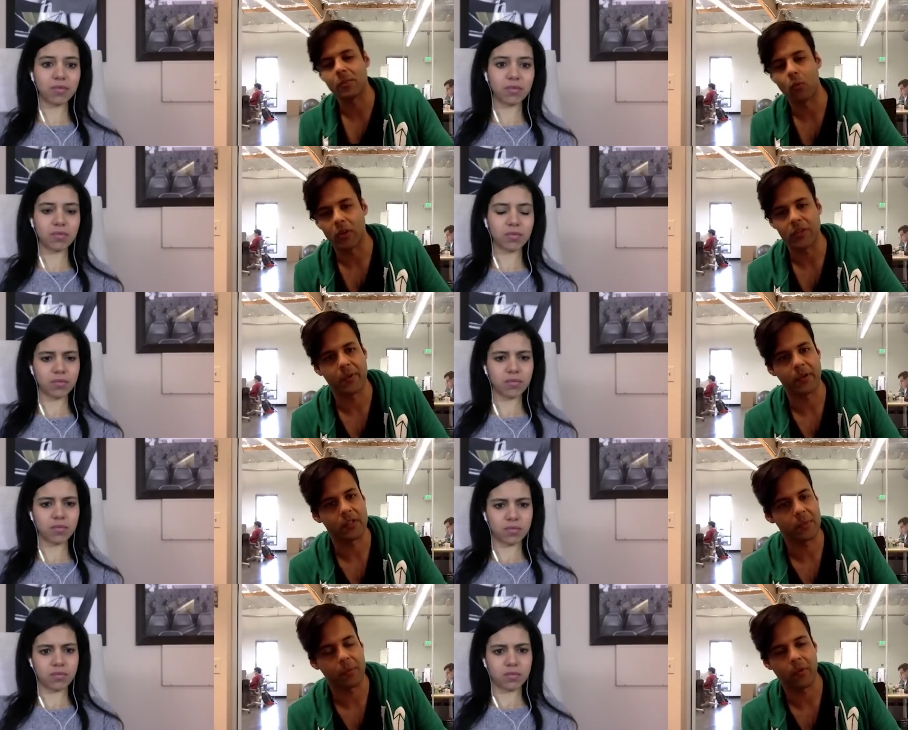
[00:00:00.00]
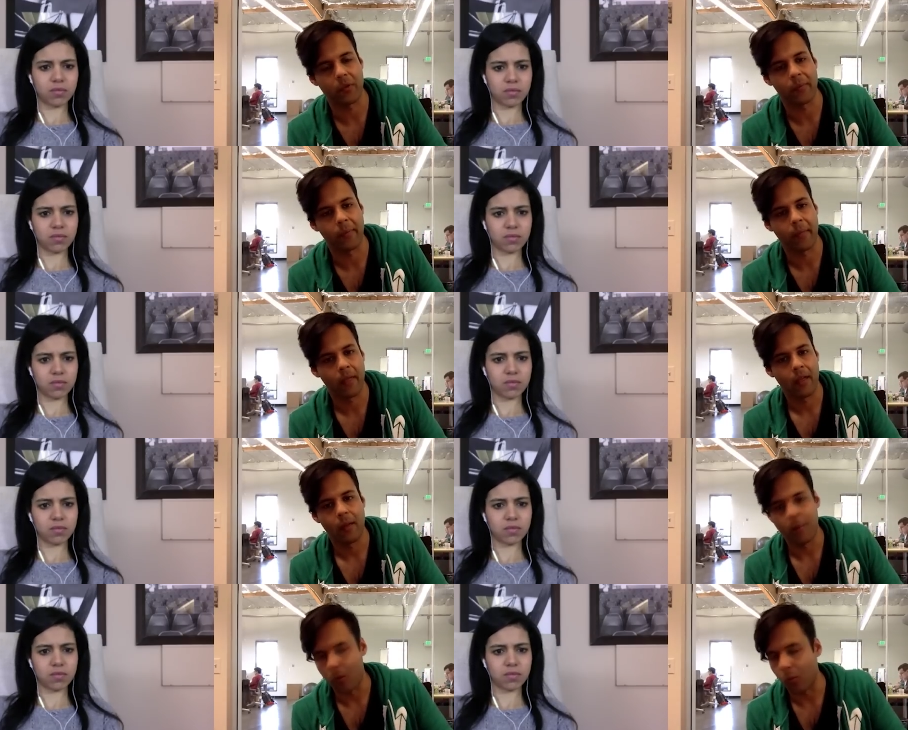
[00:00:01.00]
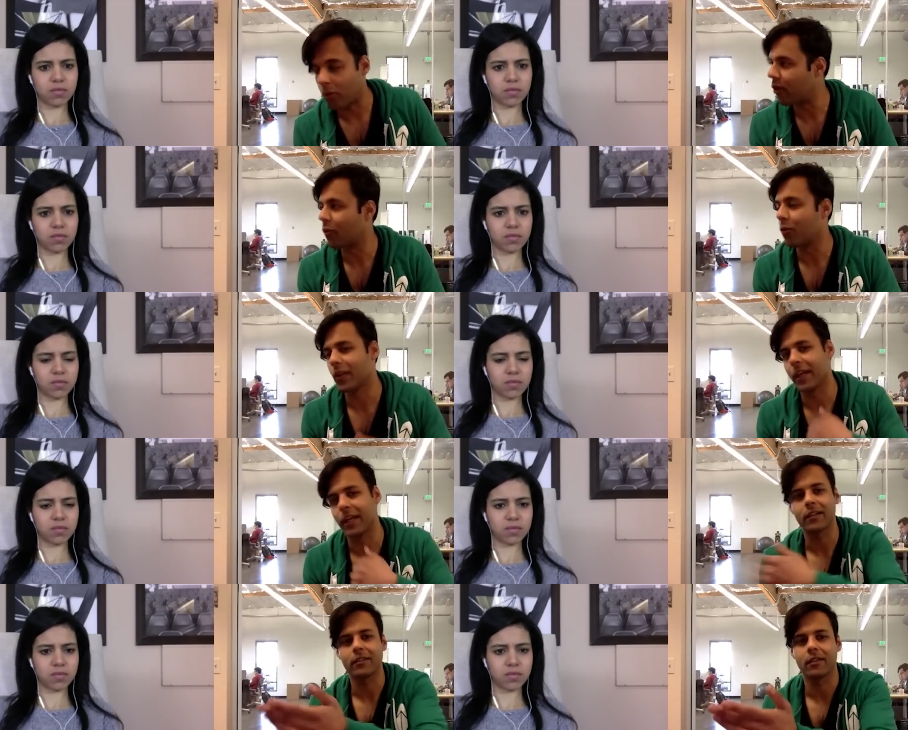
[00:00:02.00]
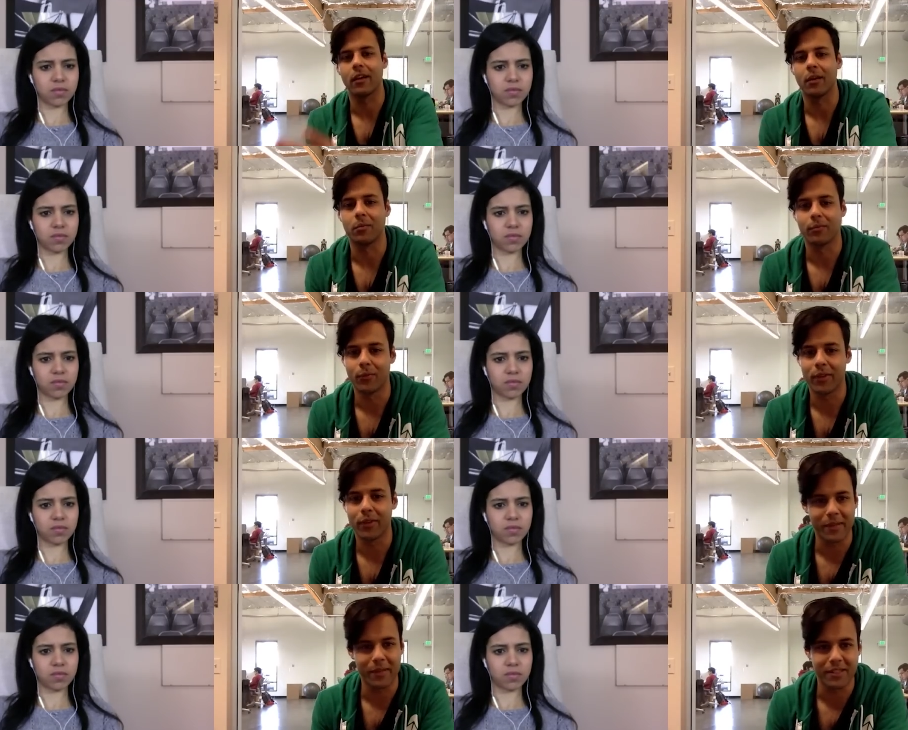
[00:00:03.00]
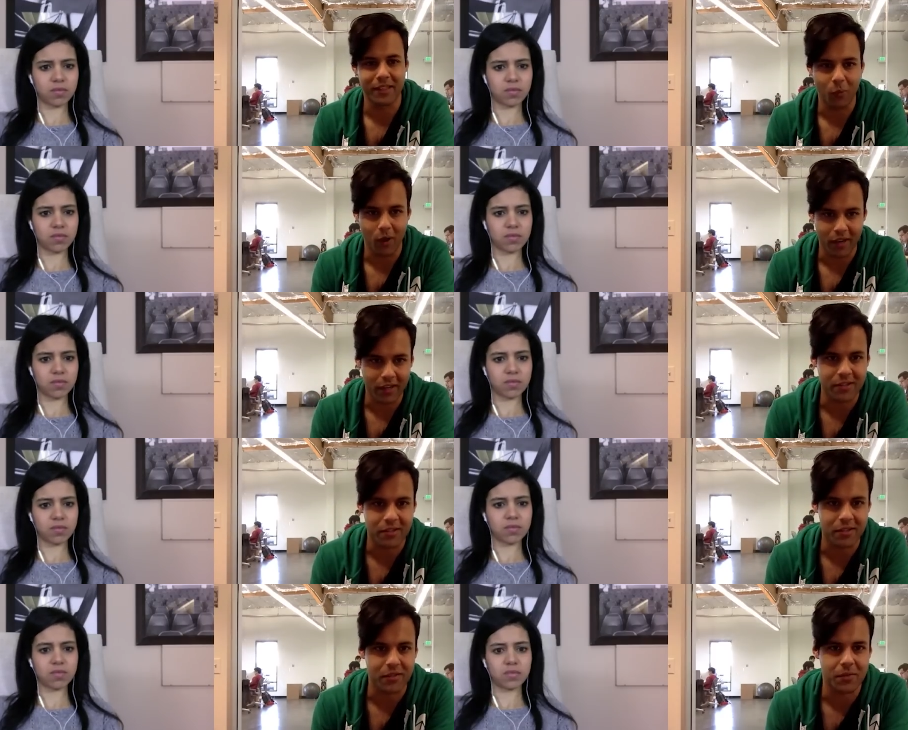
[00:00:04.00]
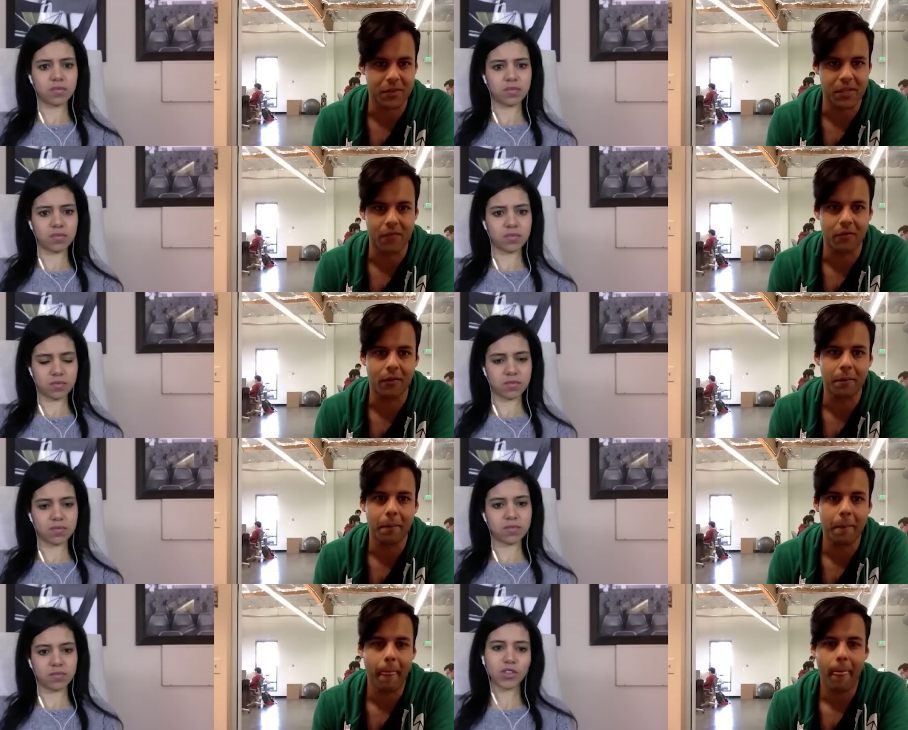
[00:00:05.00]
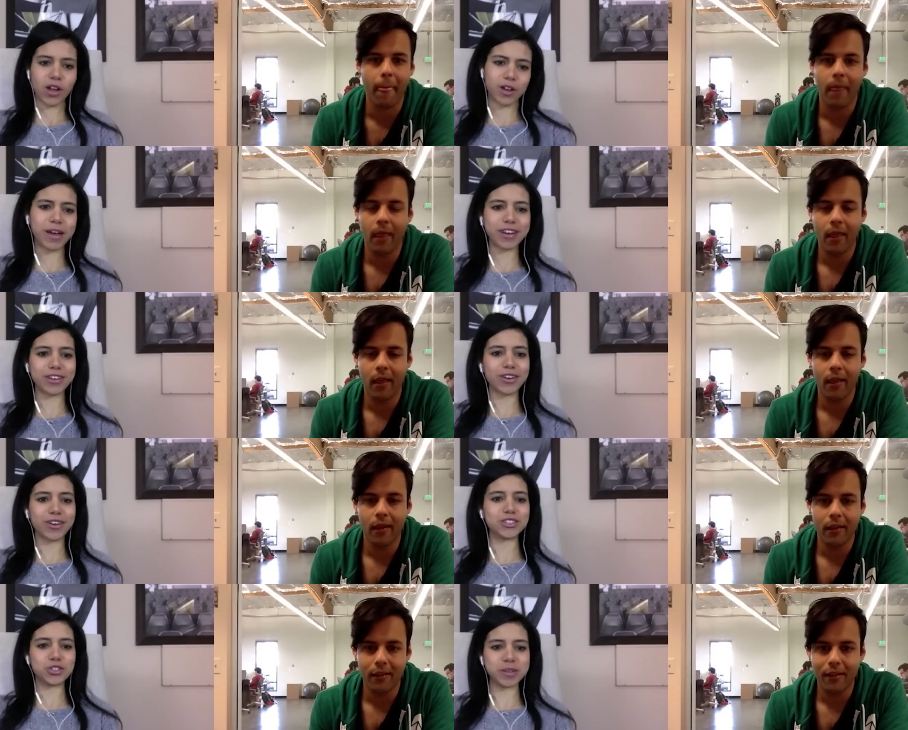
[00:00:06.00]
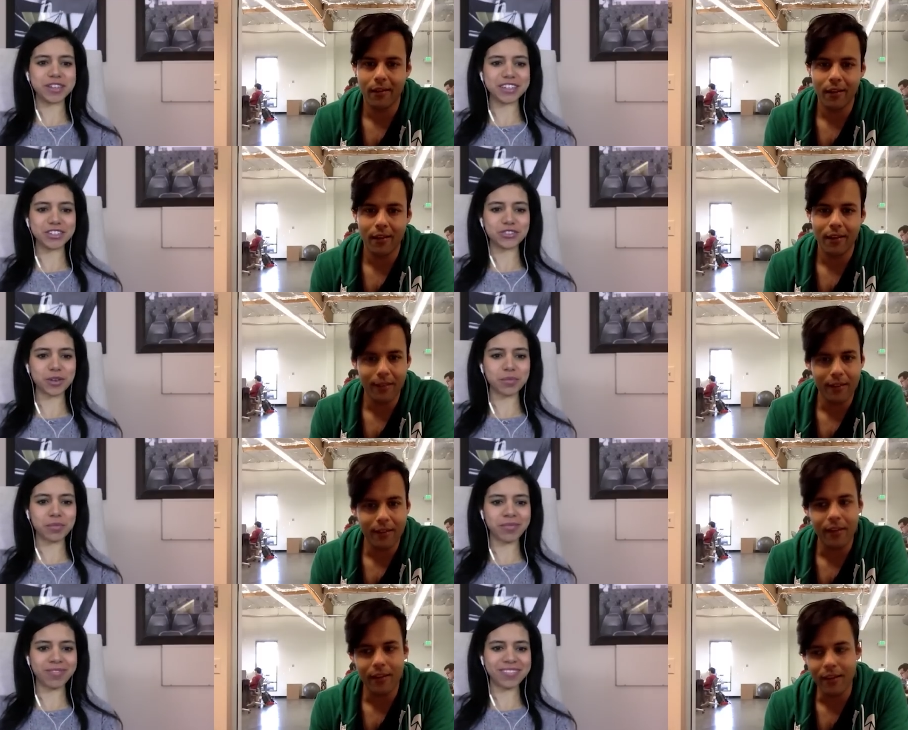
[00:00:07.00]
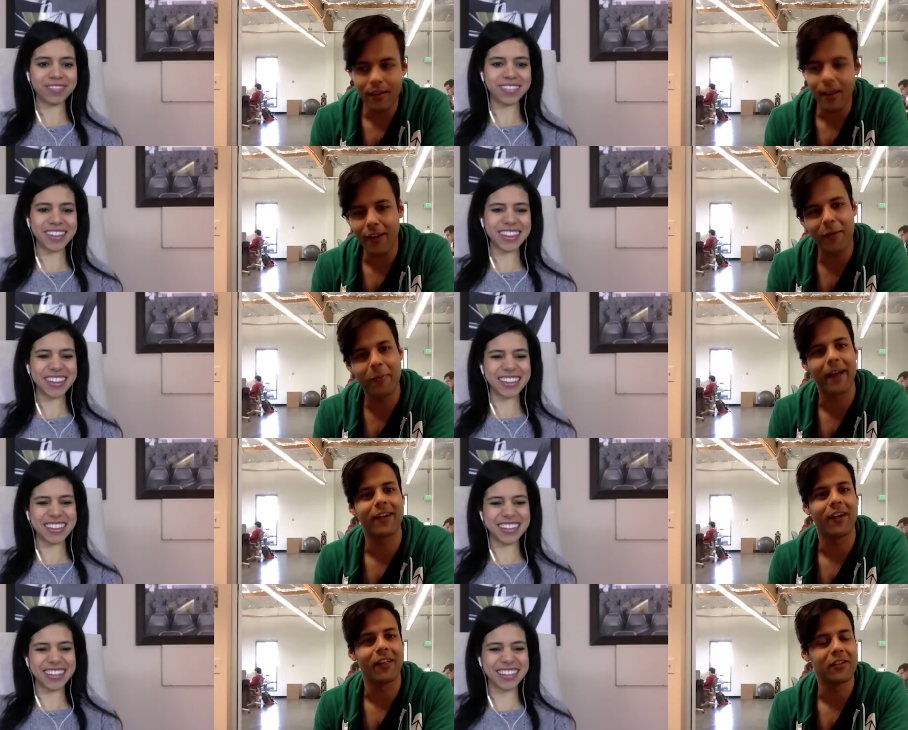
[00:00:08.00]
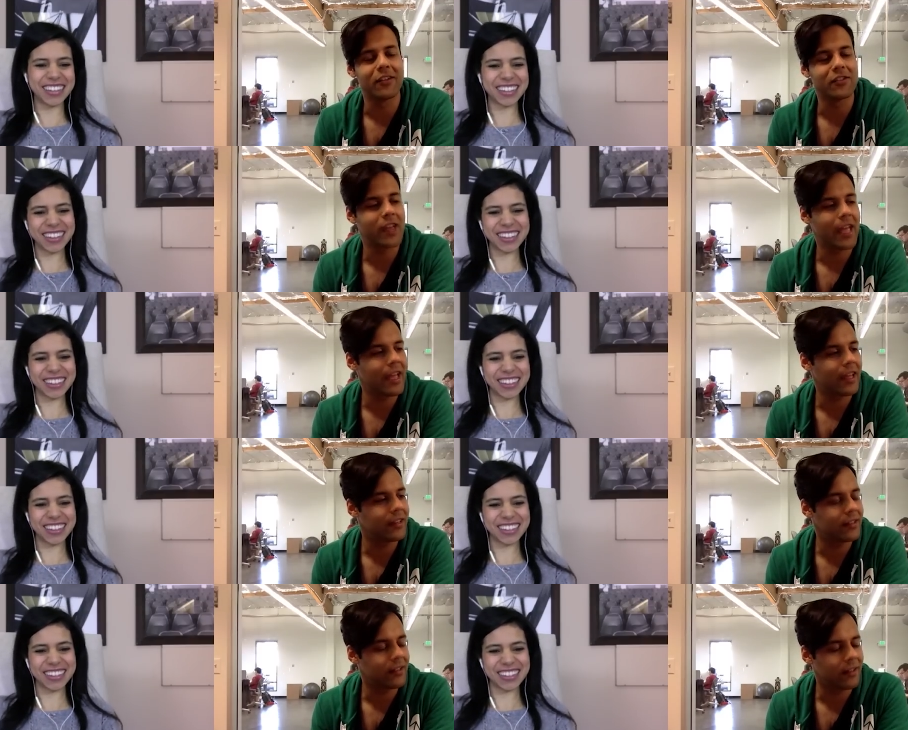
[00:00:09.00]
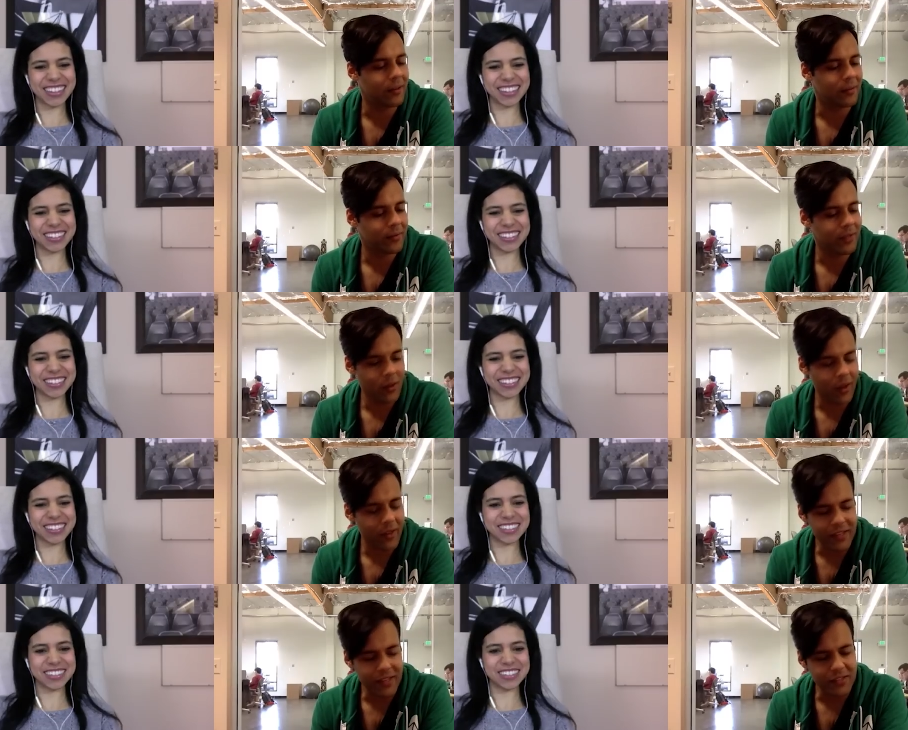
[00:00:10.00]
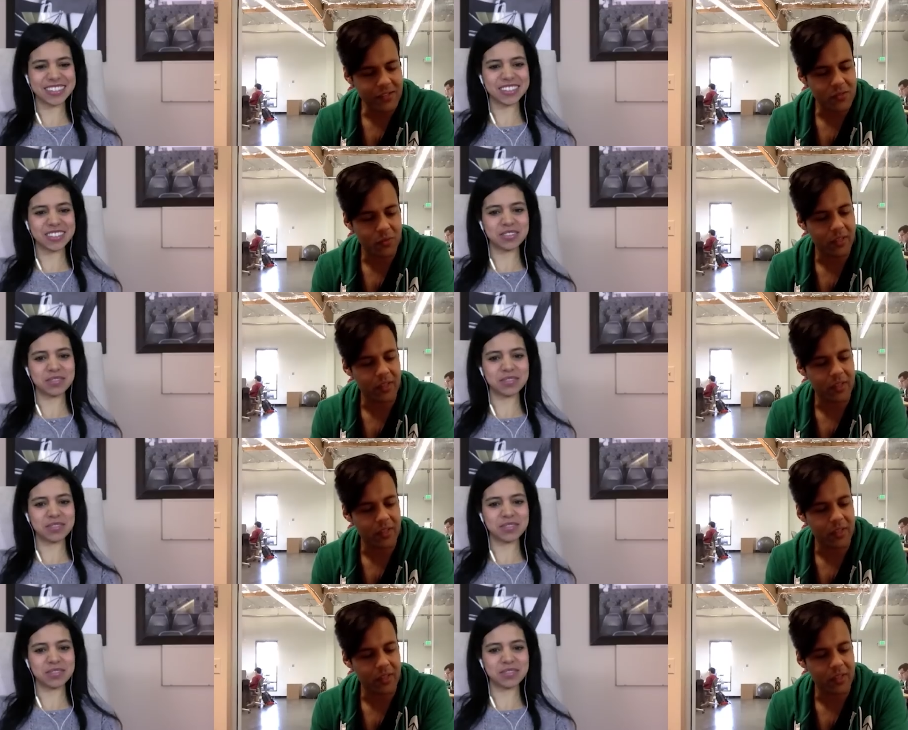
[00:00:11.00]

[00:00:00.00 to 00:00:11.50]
Speaker 1: more experienced people, but we're like basically walking distance from Stanford.
Speaker 2: Not a bad college to pick kids from.
Speaker 1: Yeah, not a bad college, and you know, I think it's just really